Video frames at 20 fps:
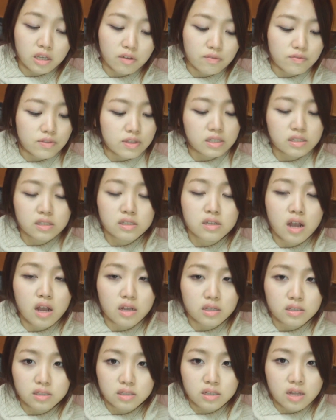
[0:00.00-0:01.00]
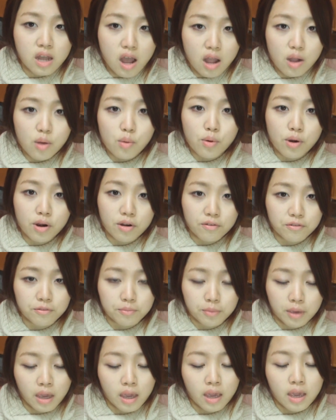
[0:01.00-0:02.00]
If this does not work for
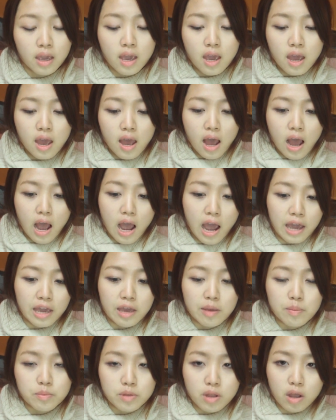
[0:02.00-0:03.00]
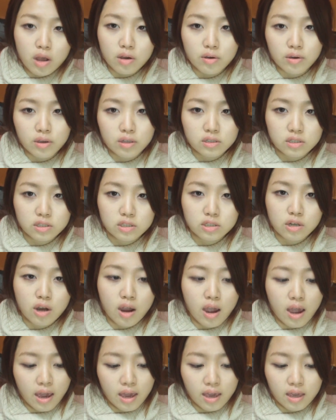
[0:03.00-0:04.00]
me, I am not going to
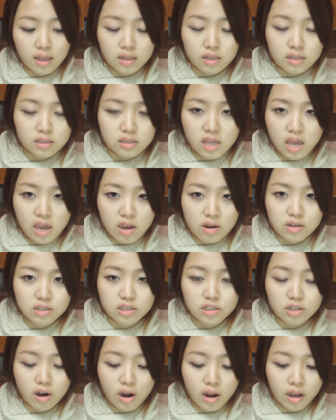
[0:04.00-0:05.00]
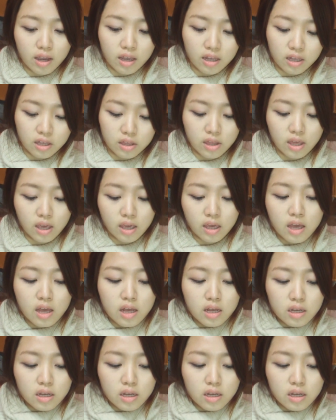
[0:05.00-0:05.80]
dare try anything.